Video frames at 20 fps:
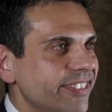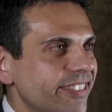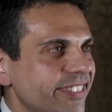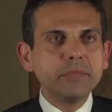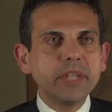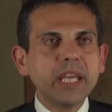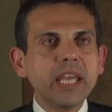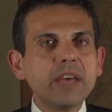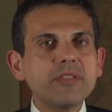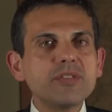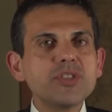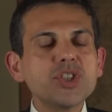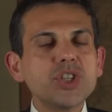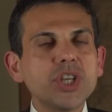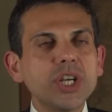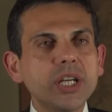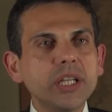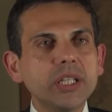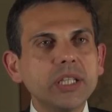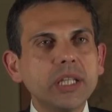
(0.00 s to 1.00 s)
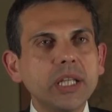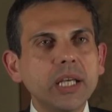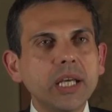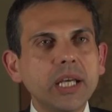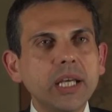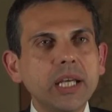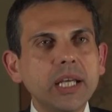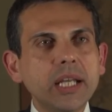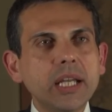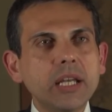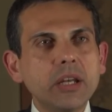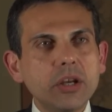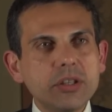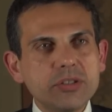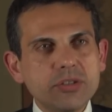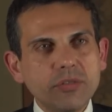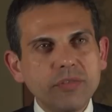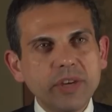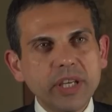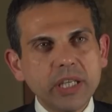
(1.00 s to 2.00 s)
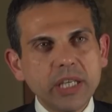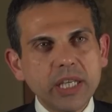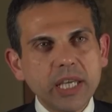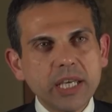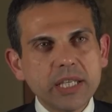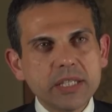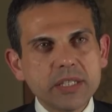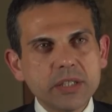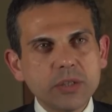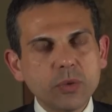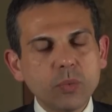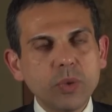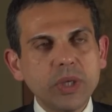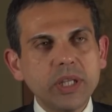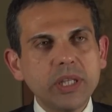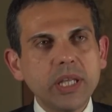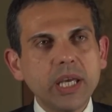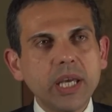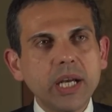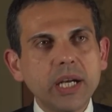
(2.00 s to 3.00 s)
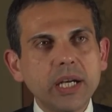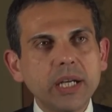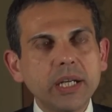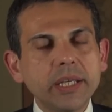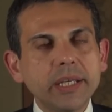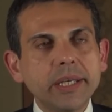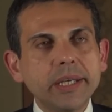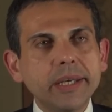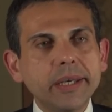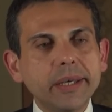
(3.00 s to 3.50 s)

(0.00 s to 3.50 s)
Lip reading: They have shared lots of ideas with their